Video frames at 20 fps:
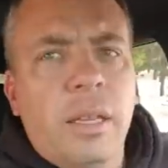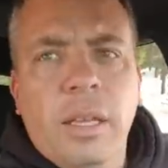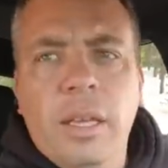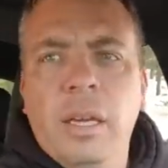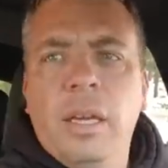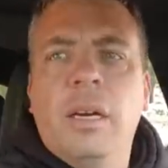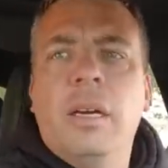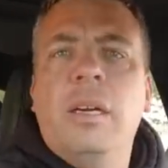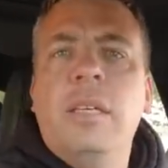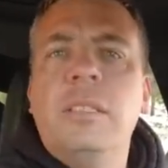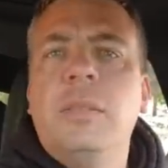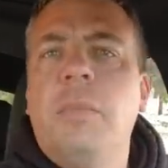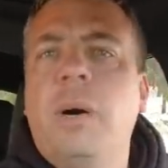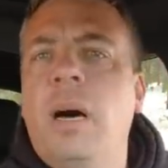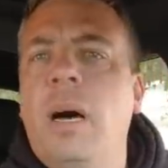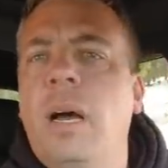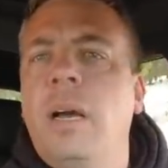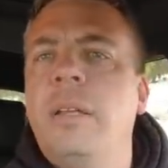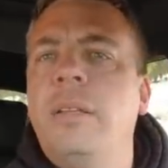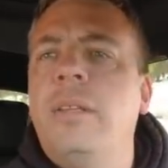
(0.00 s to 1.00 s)
here is
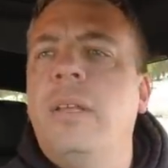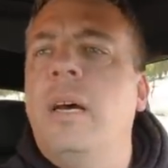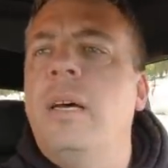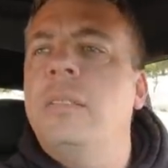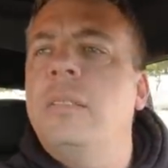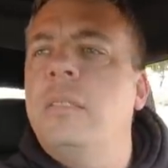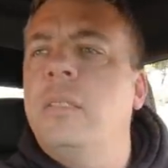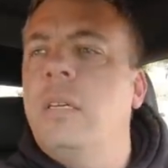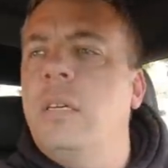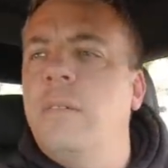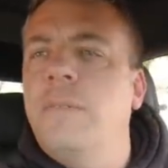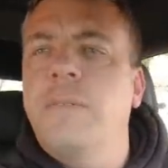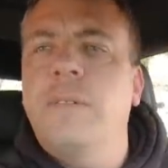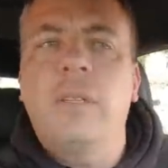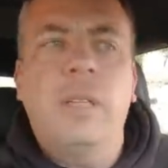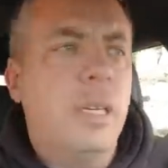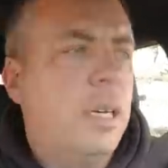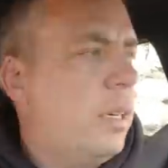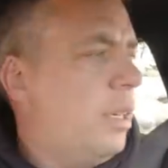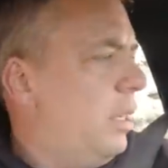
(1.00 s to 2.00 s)
my test of
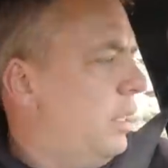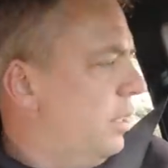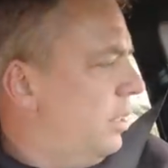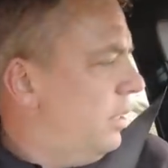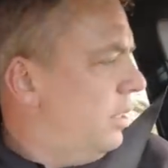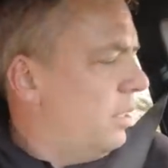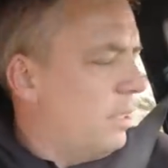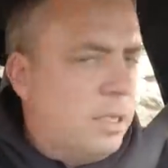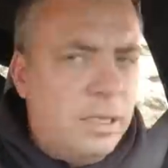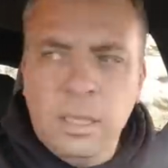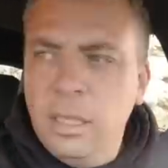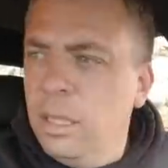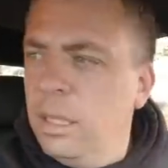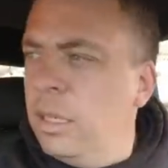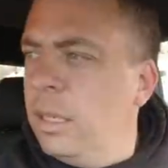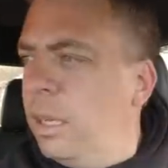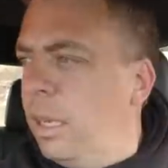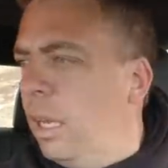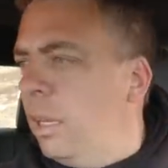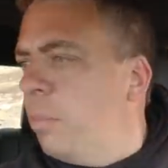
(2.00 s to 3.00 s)
clearance
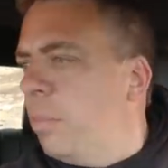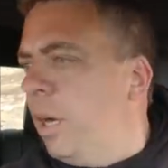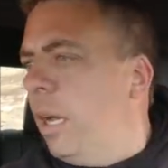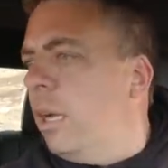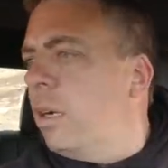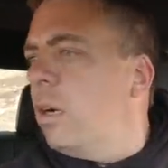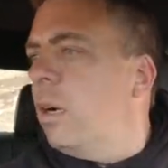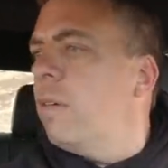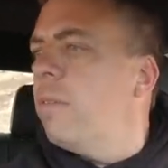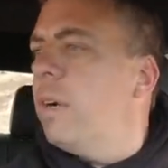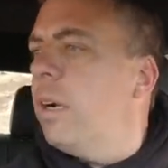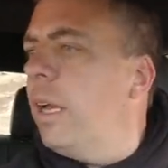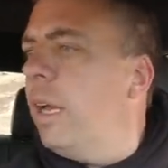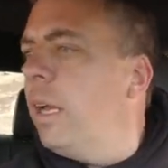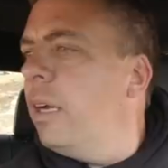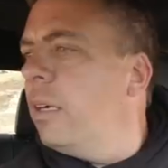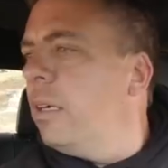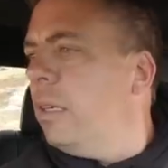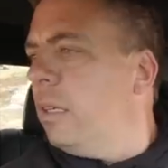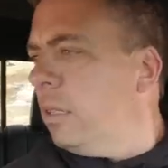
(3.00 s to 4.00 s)
and breakover
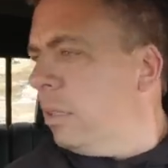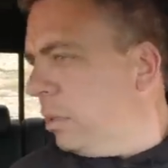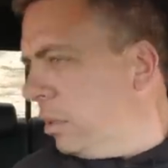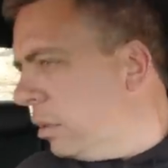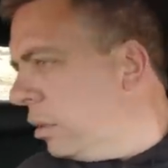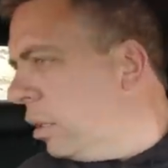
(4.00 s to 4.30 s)
angle.